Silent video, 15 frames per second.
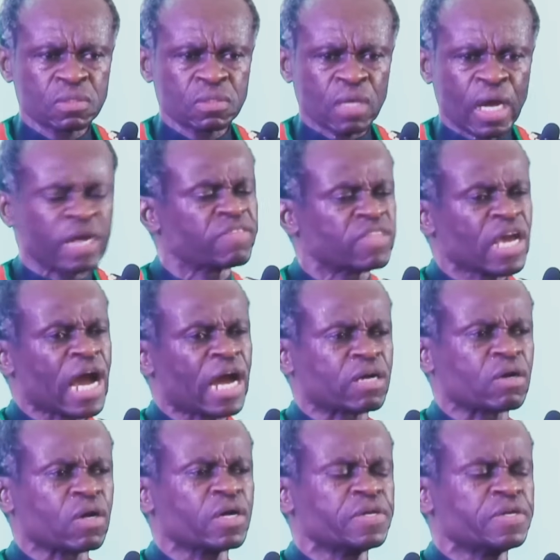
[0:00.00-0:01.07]
and they are
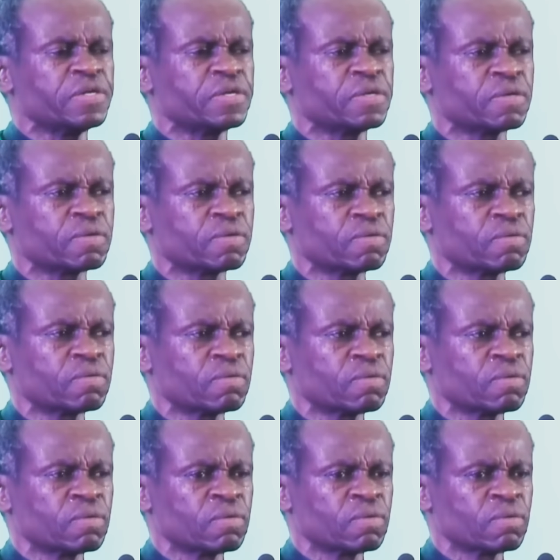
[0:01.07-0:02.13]
good,
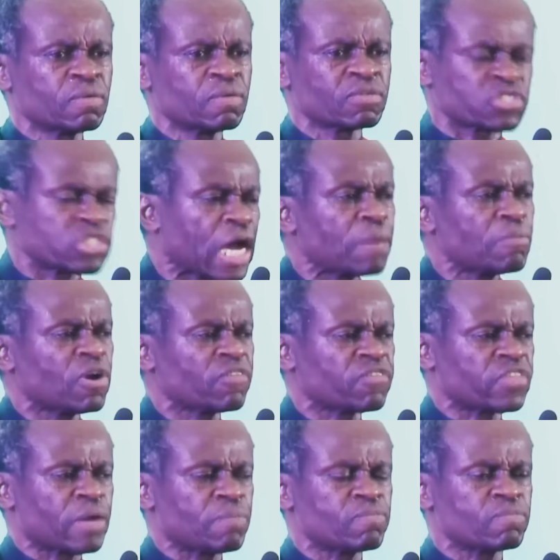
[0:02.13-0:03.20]
some of
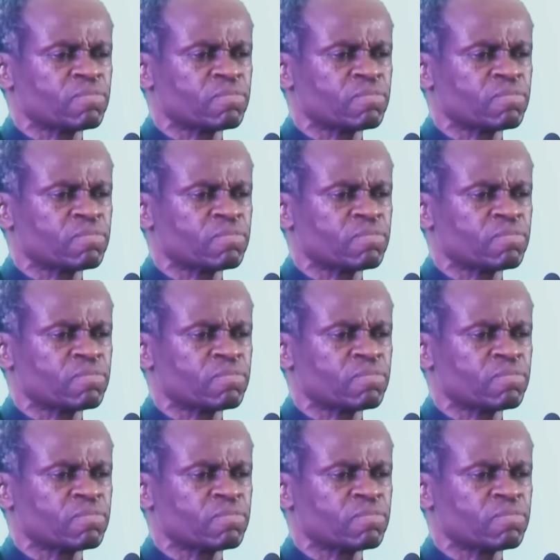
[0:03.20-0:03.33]
them.